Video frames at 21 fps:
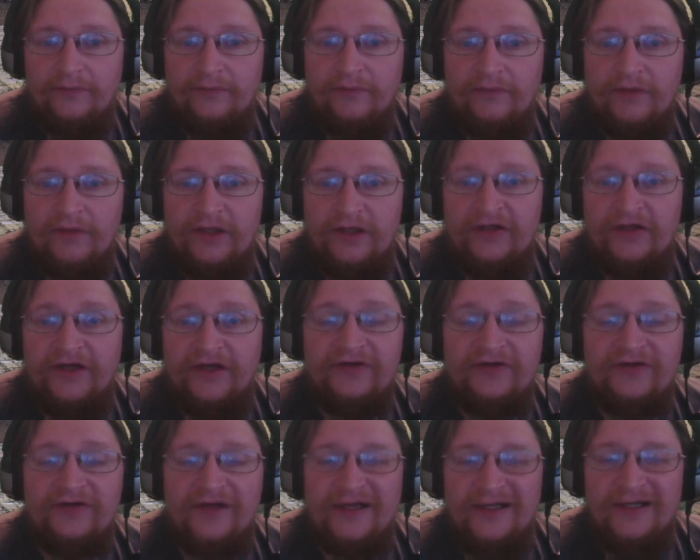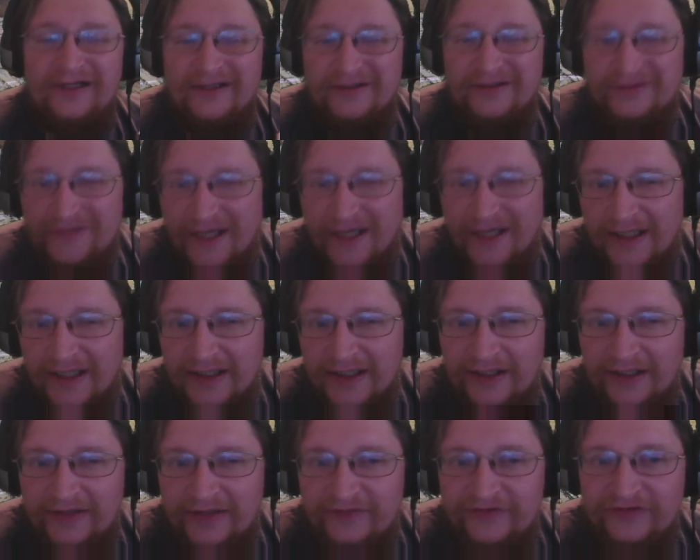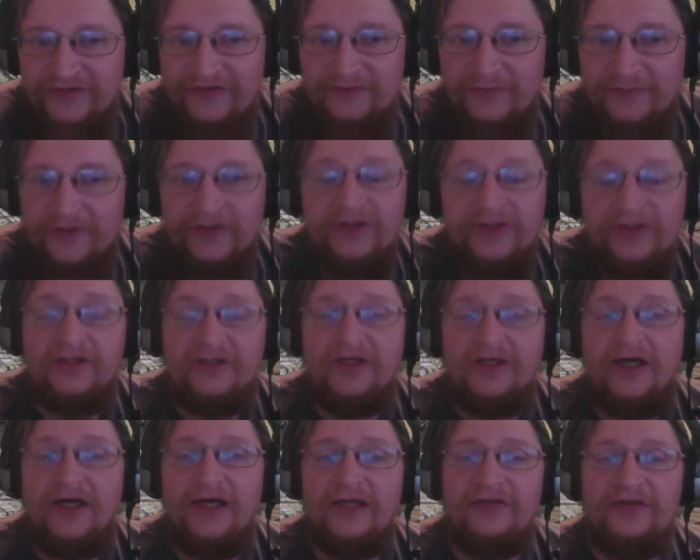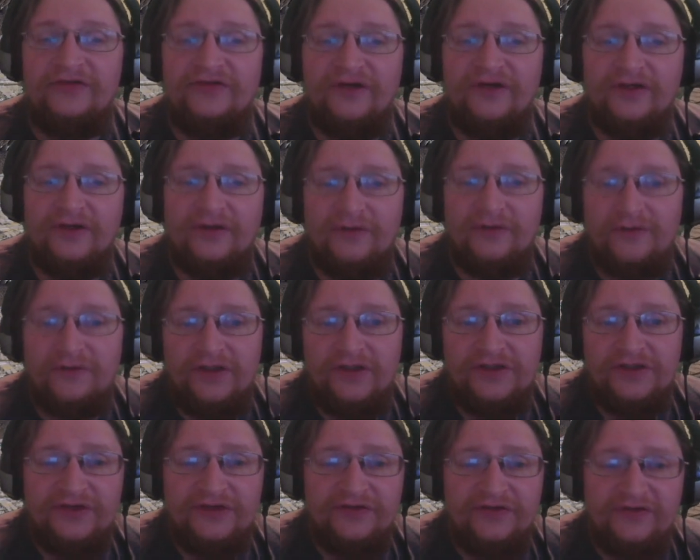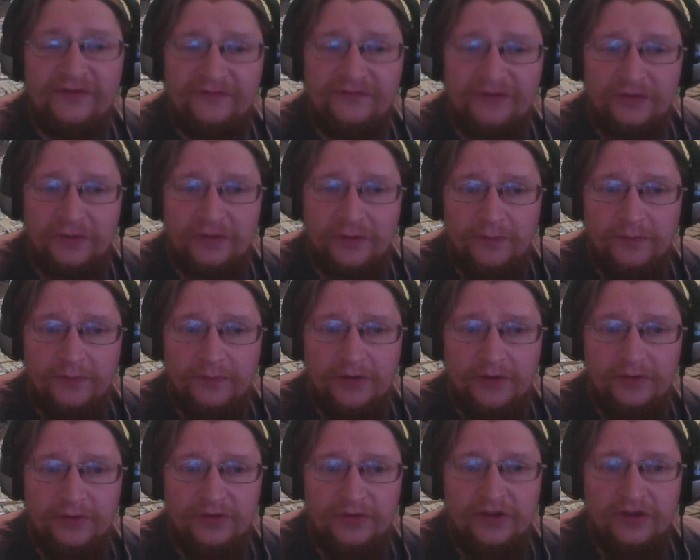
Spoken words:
It does in a lot of cases, but on certain creatures, if you approach